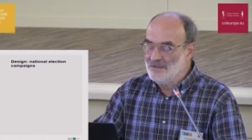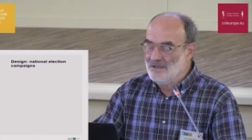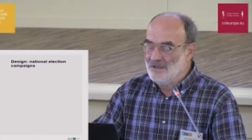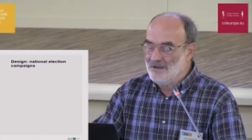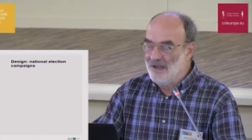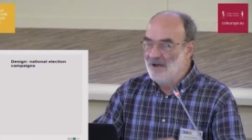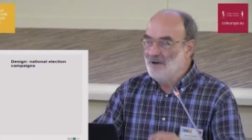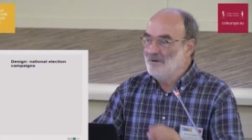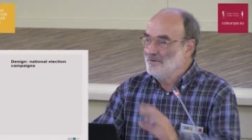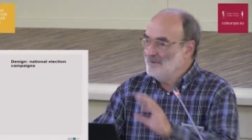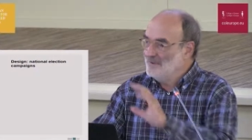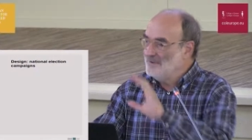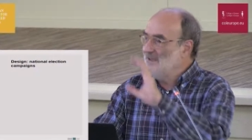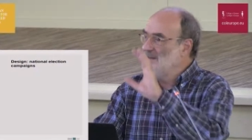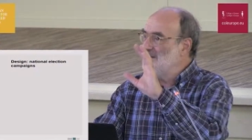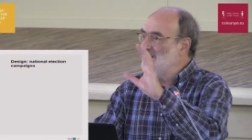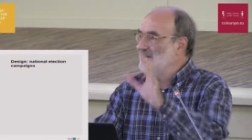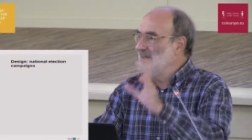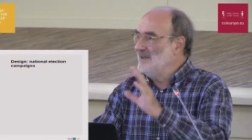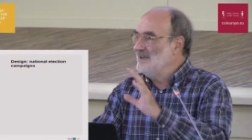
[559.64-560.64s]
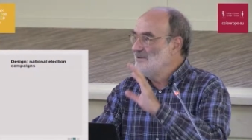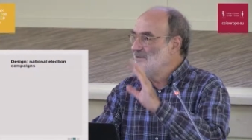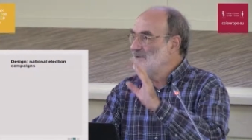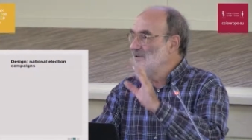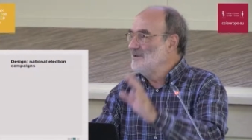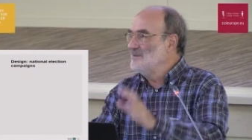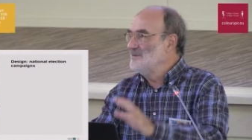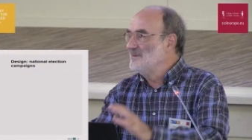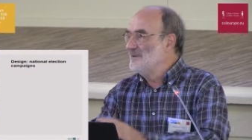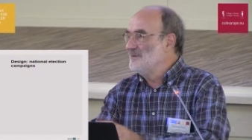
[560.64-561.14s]
Now, this in
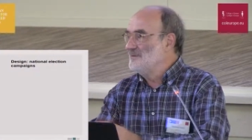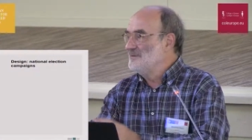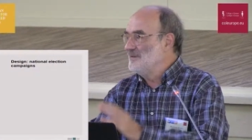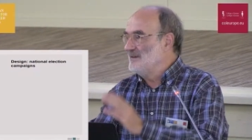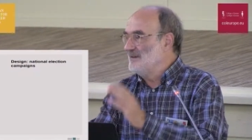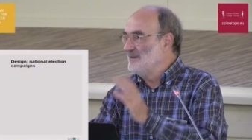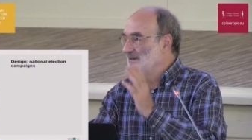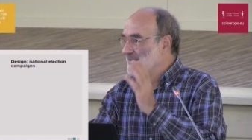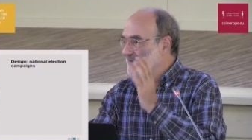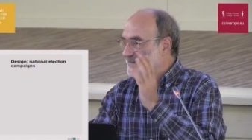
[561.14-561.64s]
terms of uh,